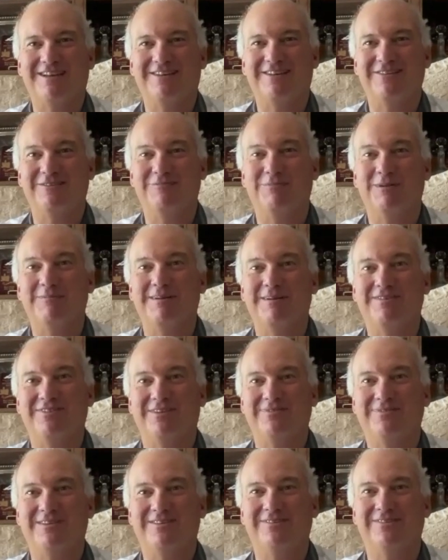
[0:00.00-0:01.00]
I could bring
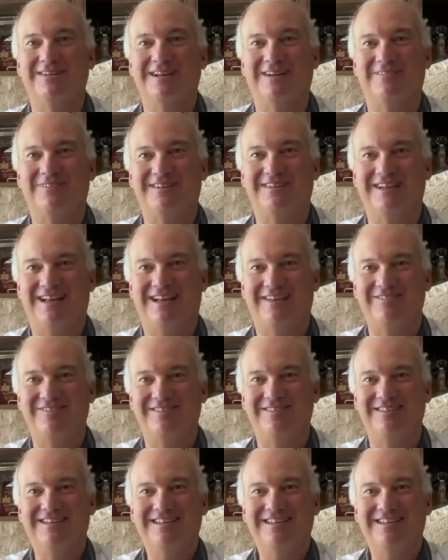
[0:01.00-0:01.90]
myself to do it a couple of times.